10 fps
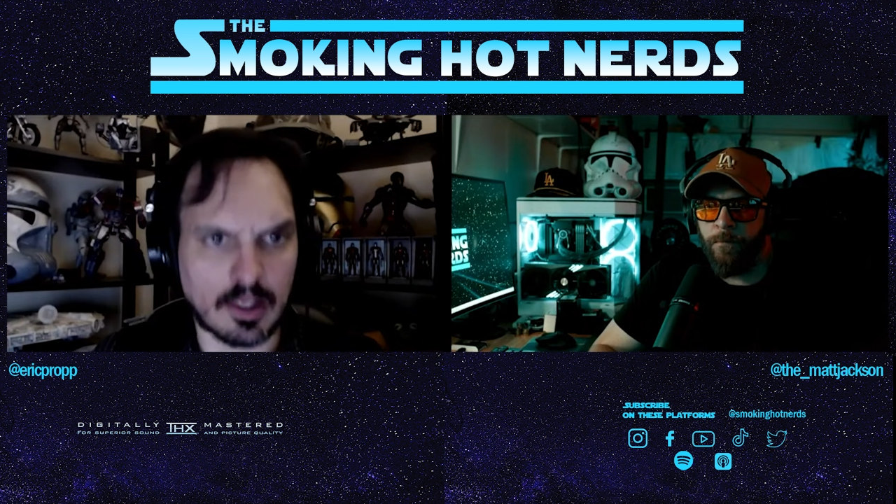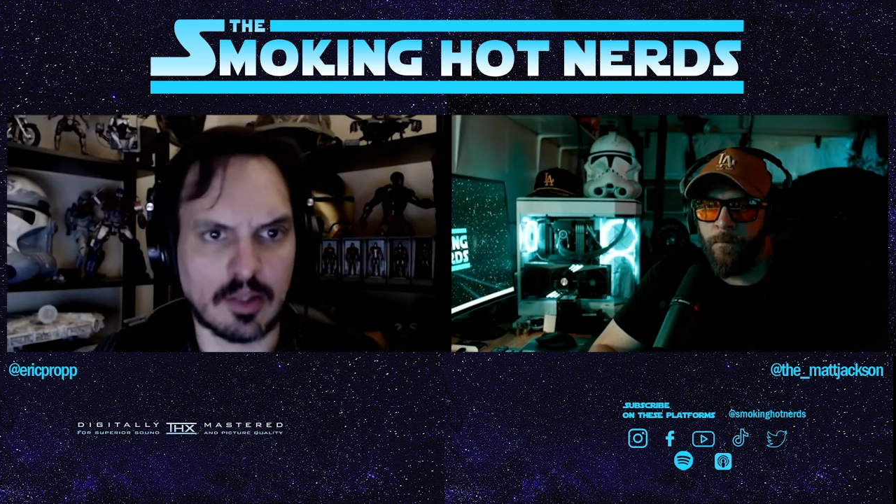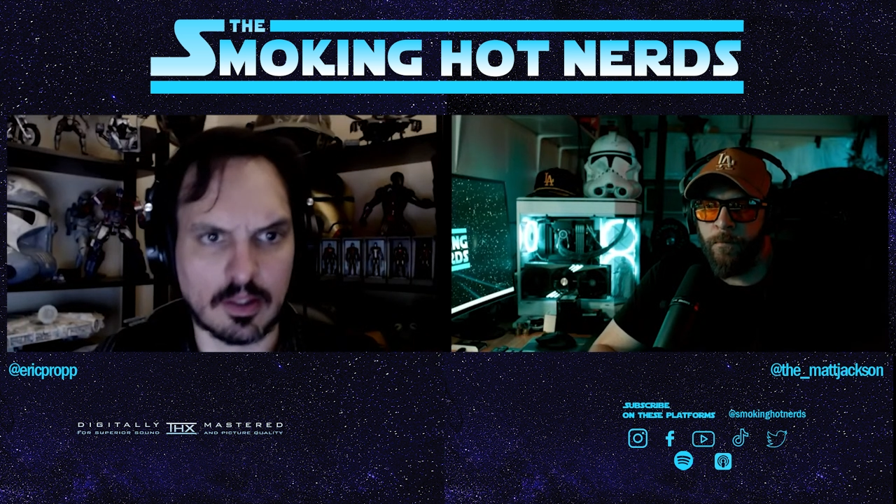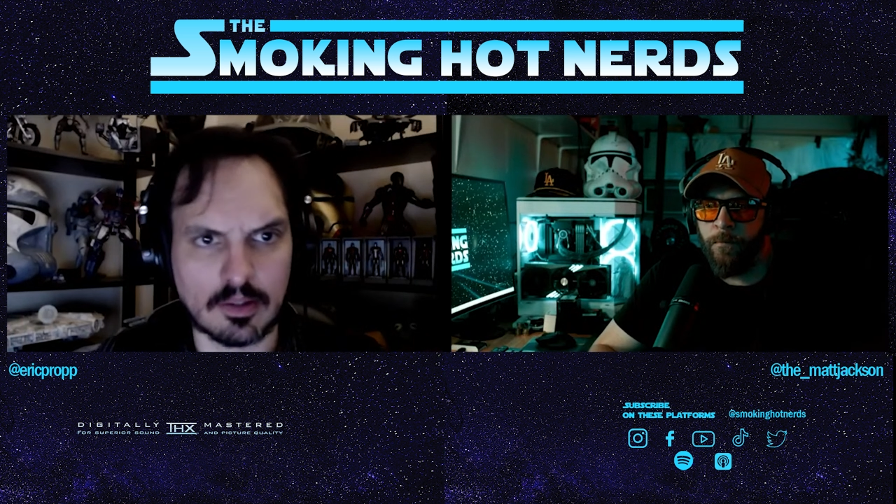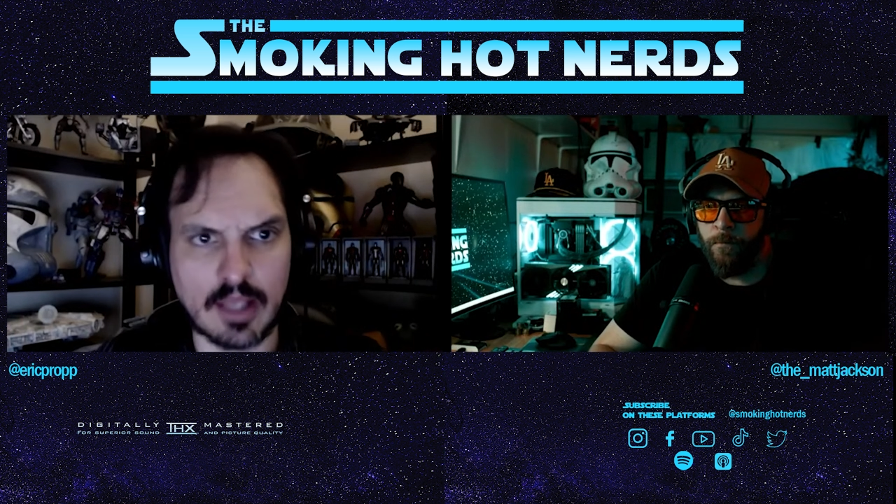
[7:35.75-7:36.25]
I
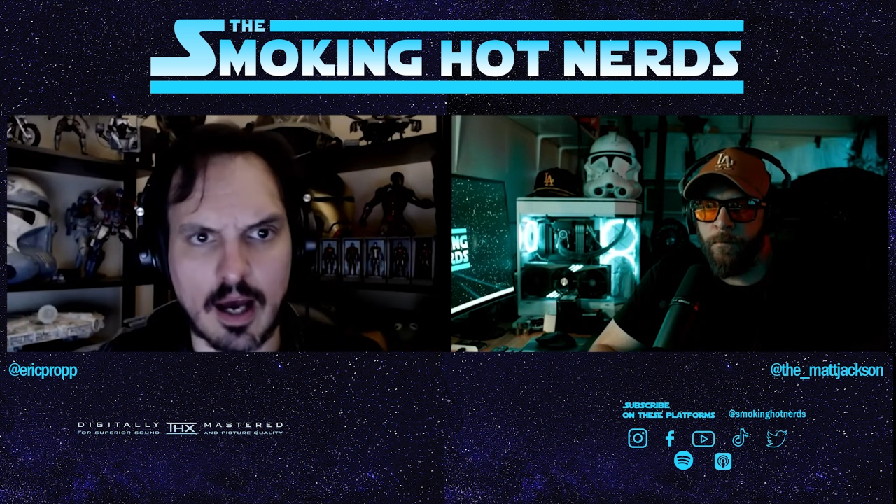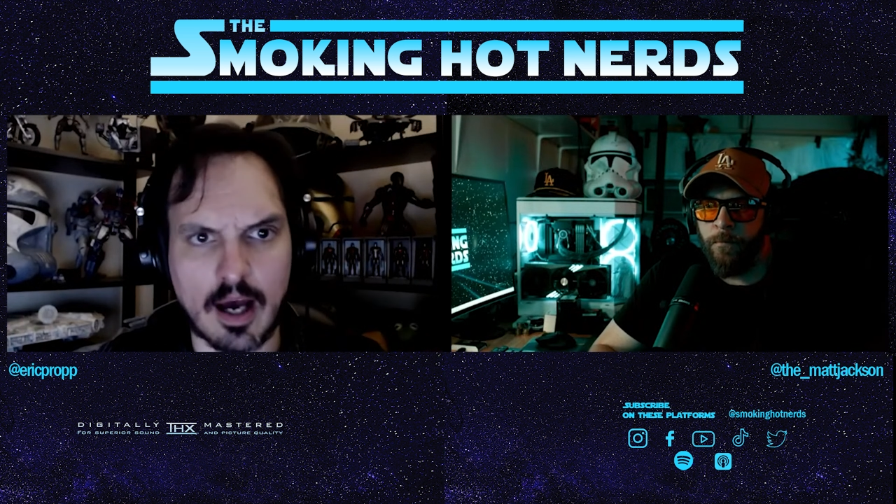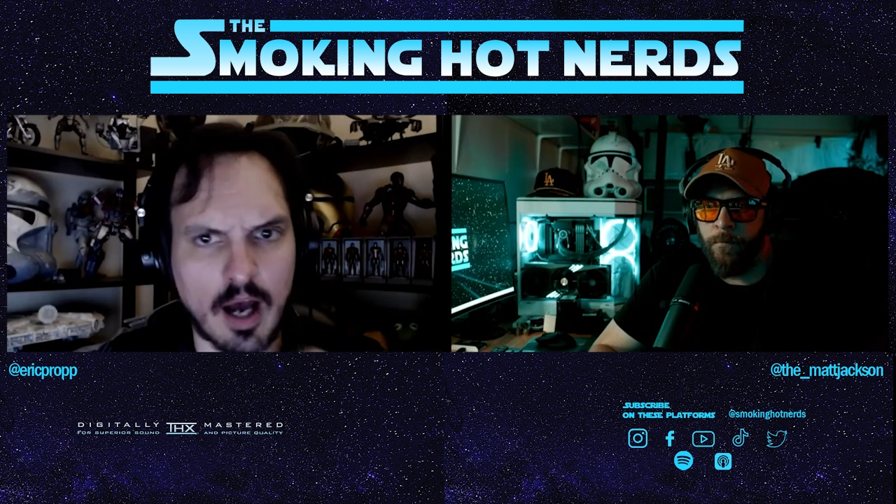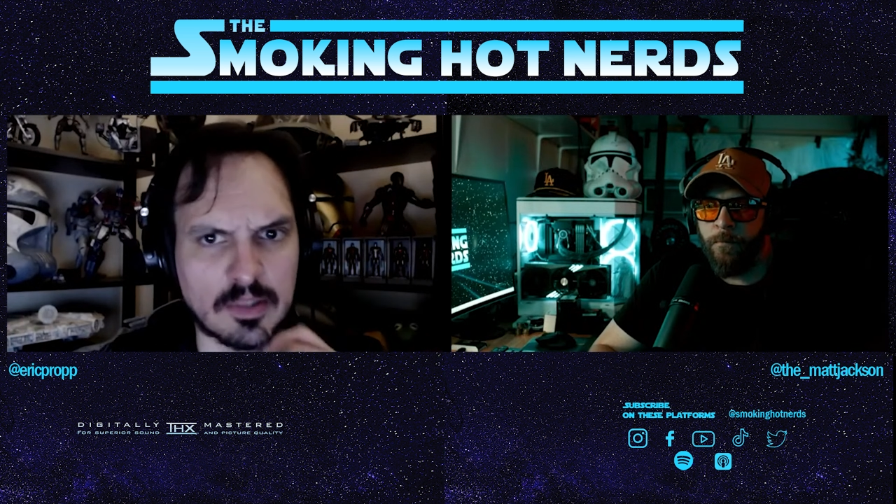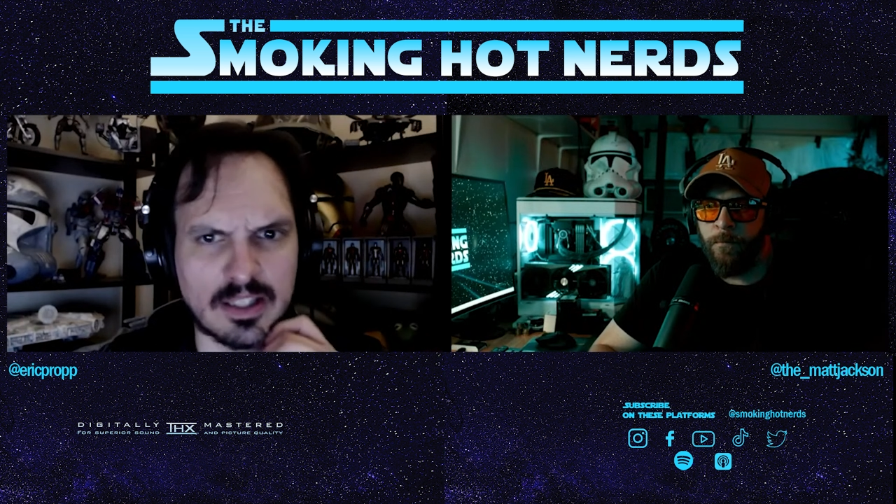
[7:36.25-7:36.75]
think yeah,
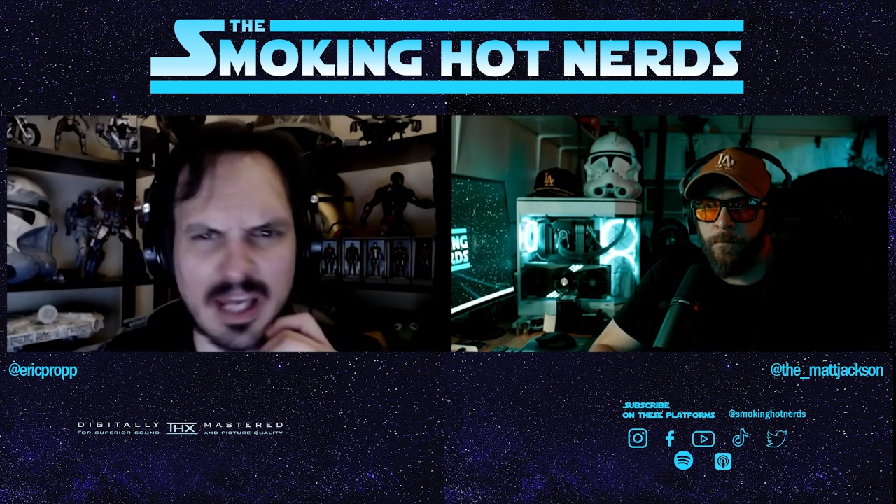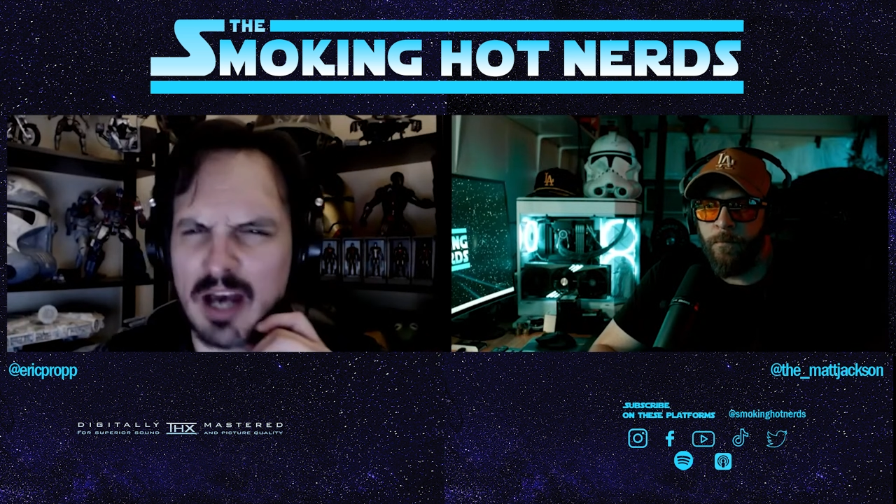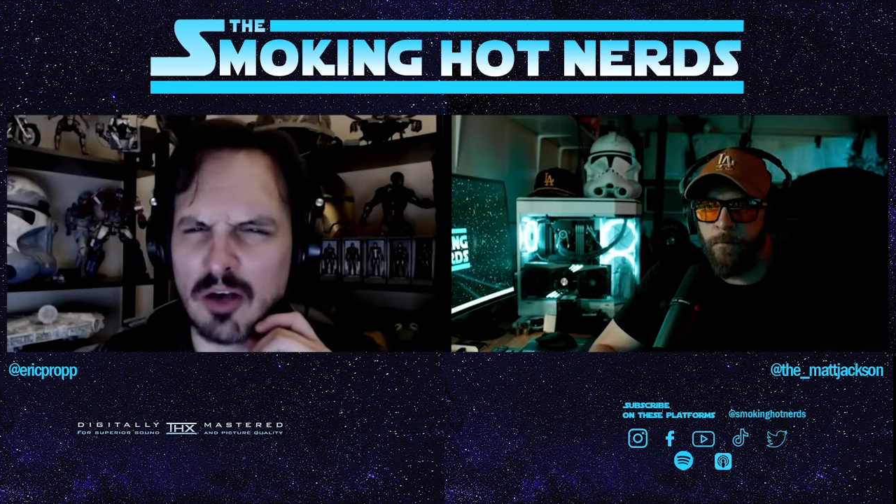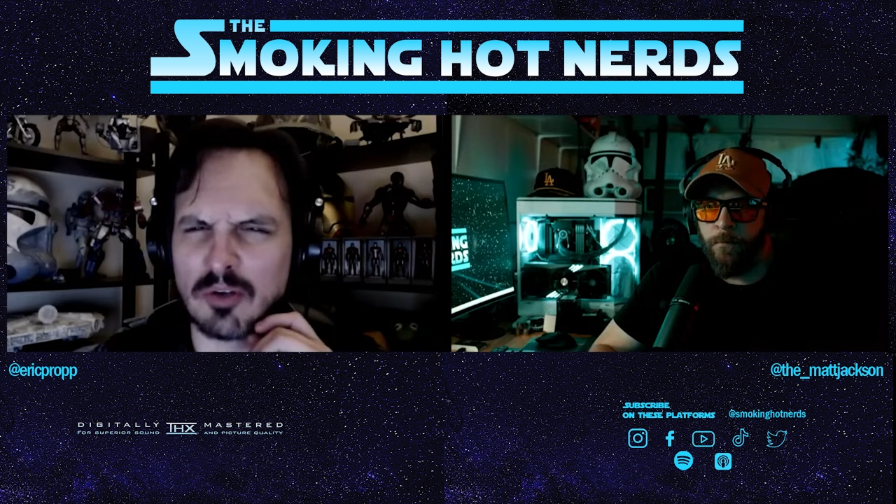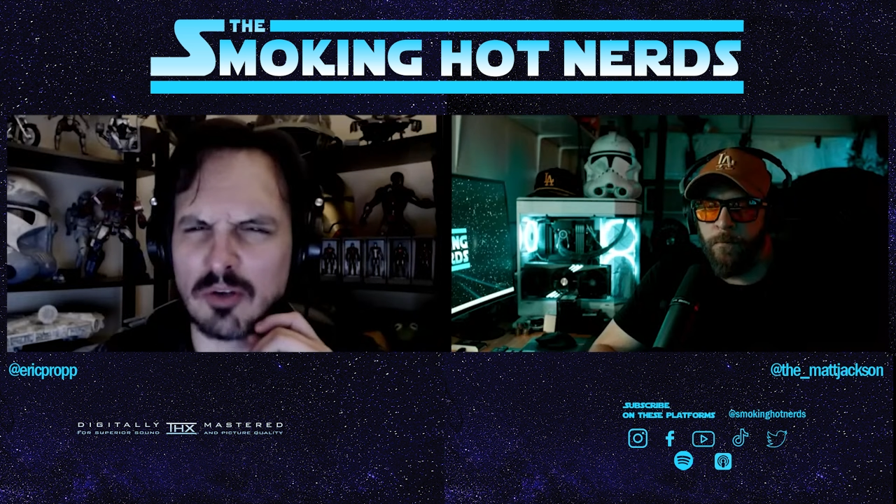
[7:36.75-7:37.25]
Hobby
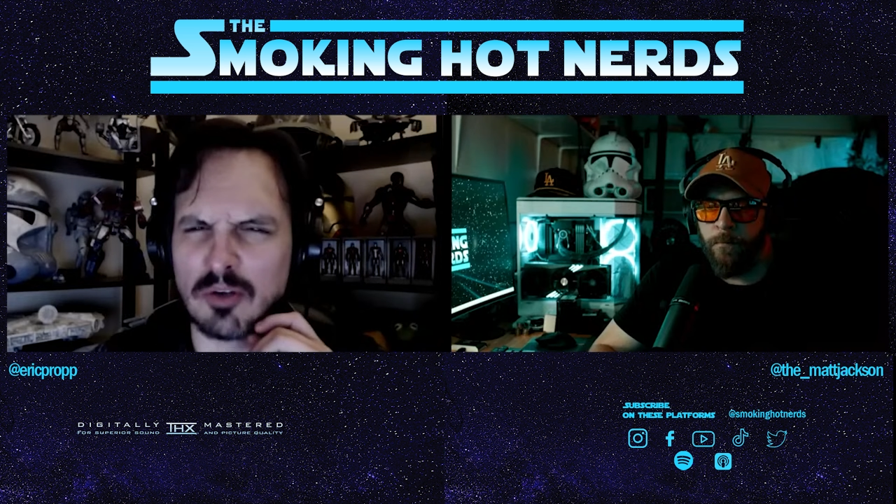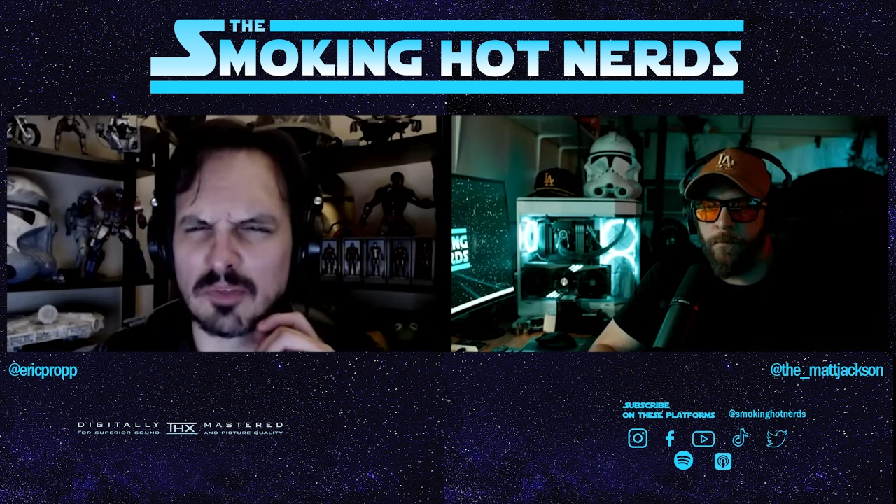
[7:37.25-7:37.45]
Town or